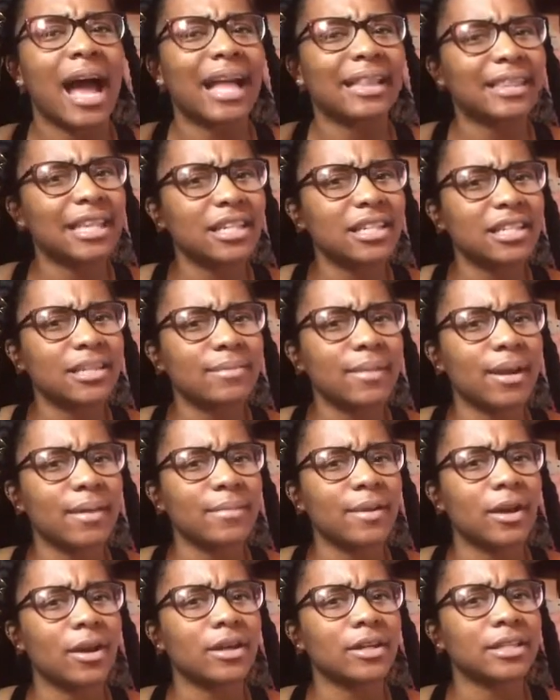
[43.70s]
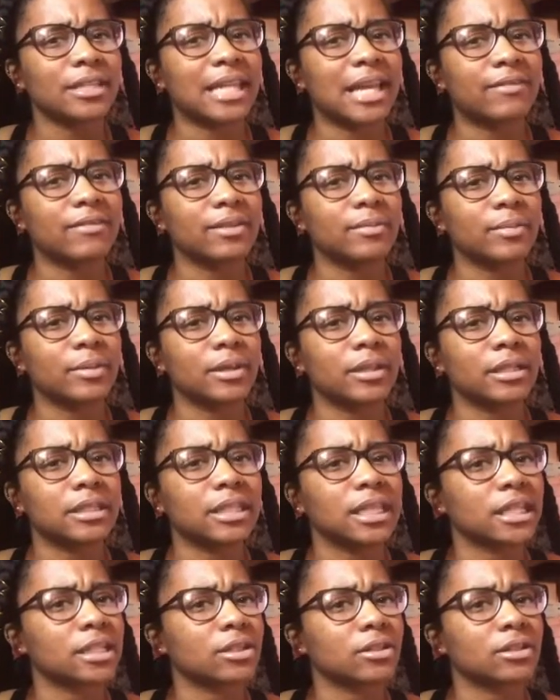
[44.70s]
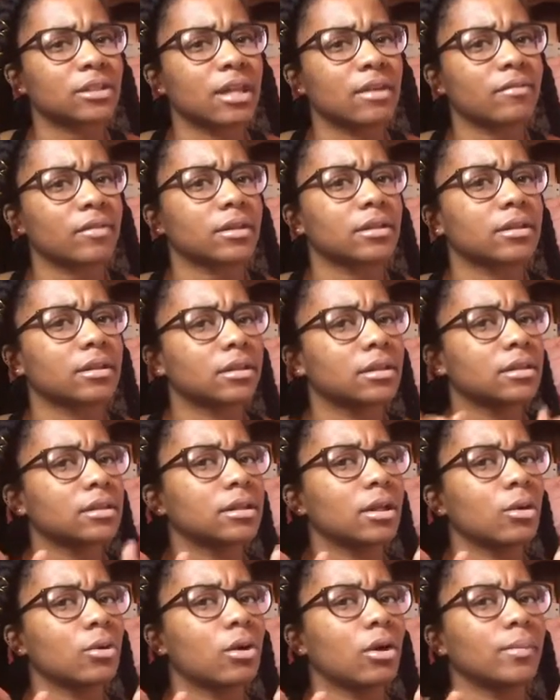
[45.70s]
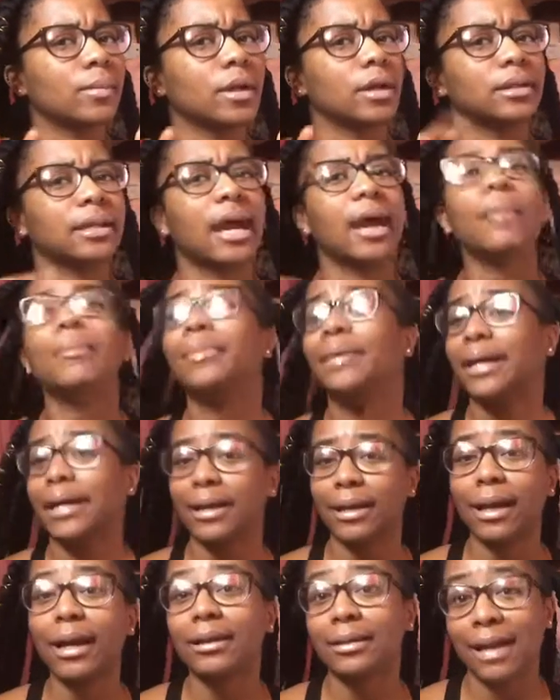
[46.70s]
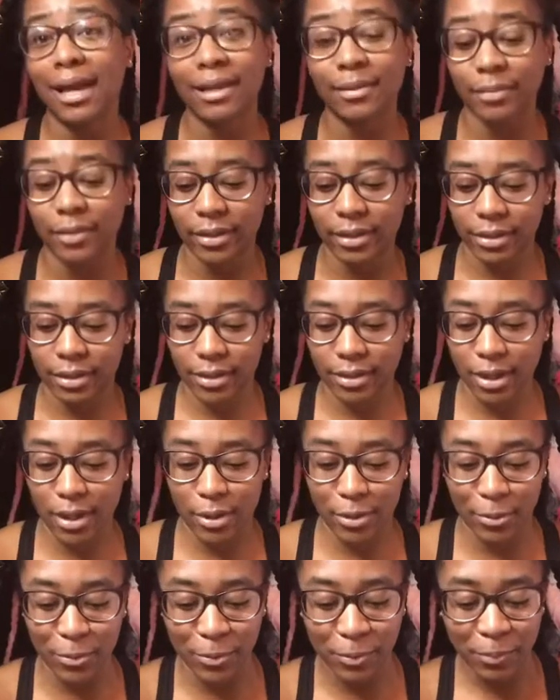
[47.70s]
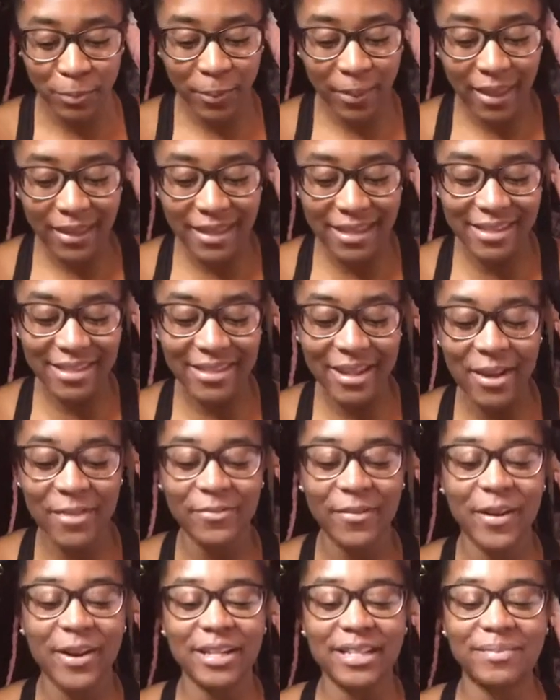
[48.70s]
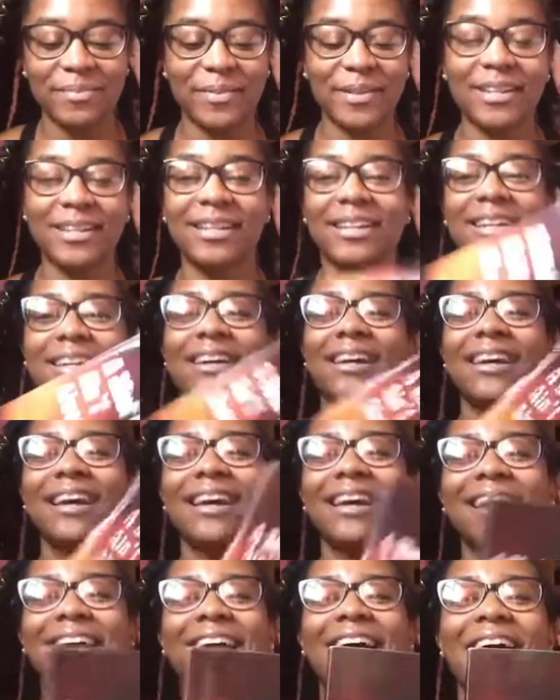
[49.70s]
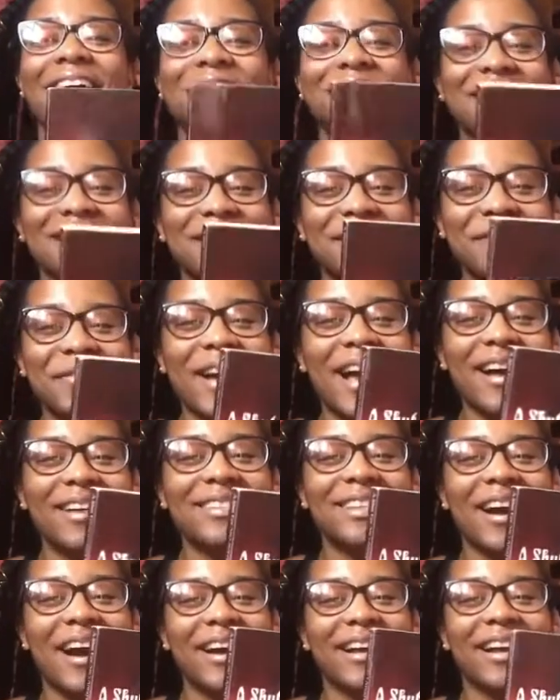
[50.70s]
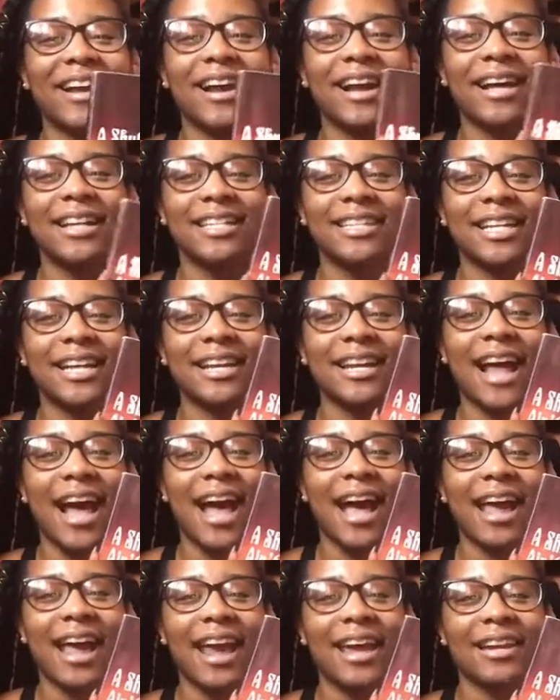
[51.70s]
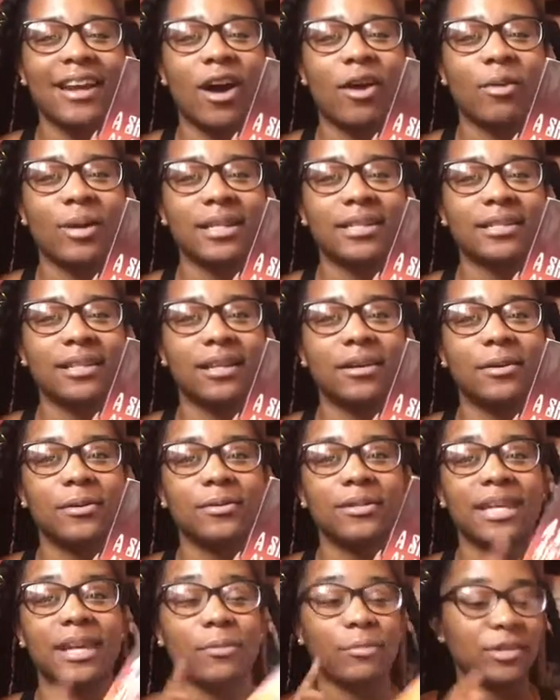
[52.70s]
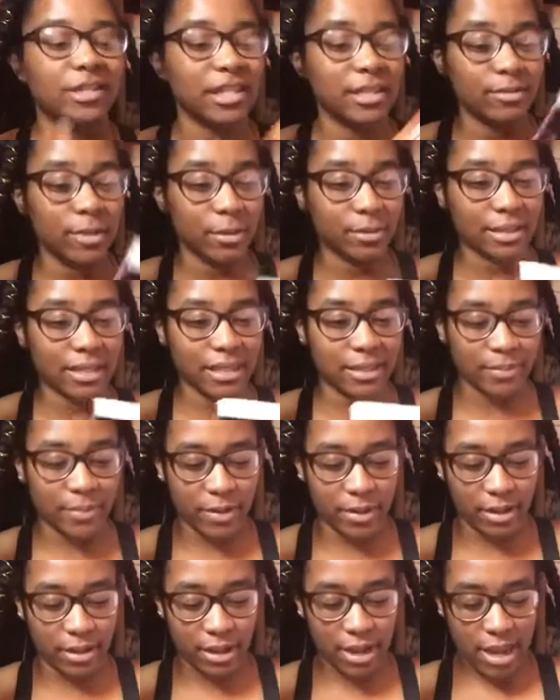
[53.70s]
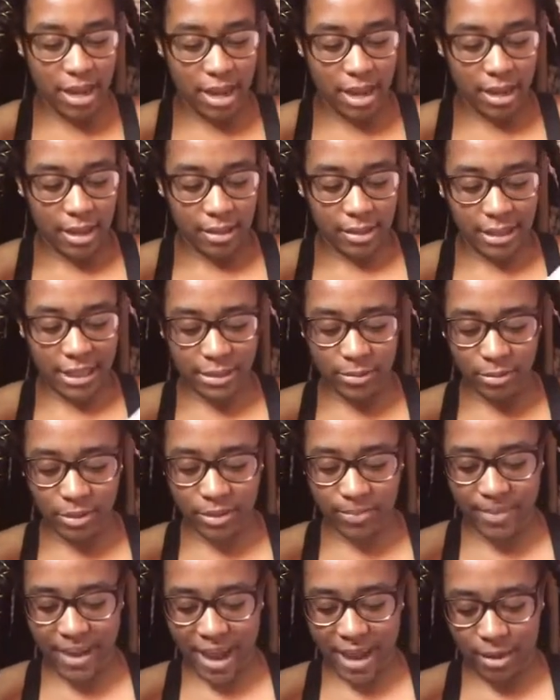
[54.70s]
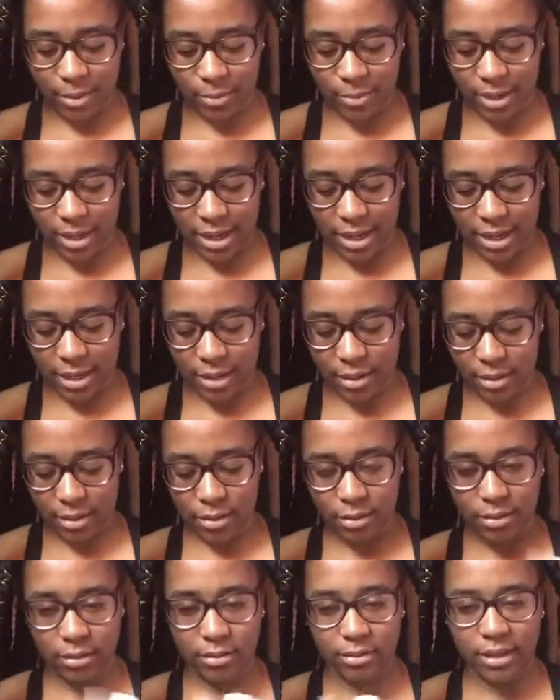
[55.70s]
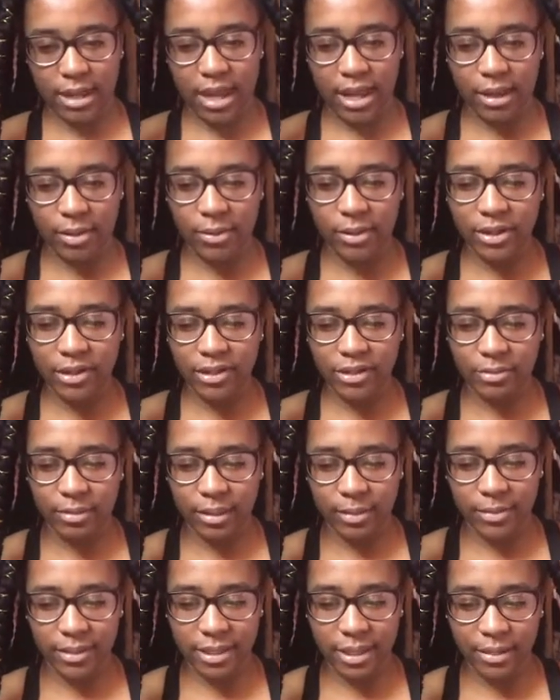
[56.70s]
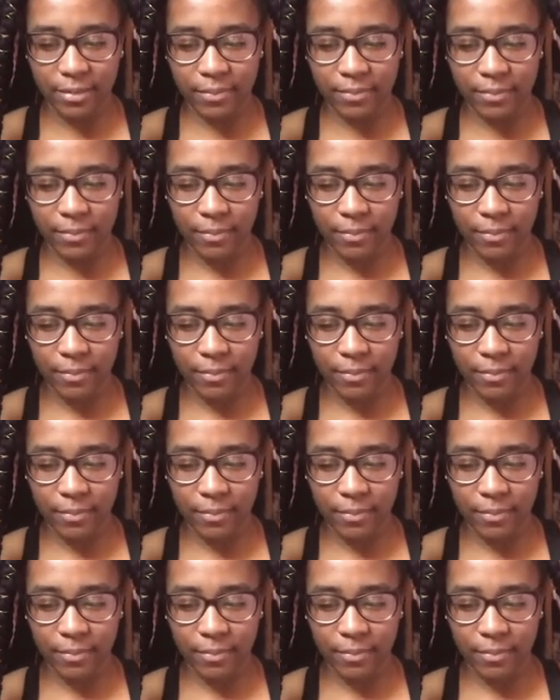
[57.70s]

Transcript: I think she may be on her 7th book, 6 or 7. Don't quote me on that. But a lot of books. So this is her first book. I was such a proud daughter. A Shut Eye Ain't Always Closed. And when she wrote this book, this was back when, dang, when did she write? Let me see.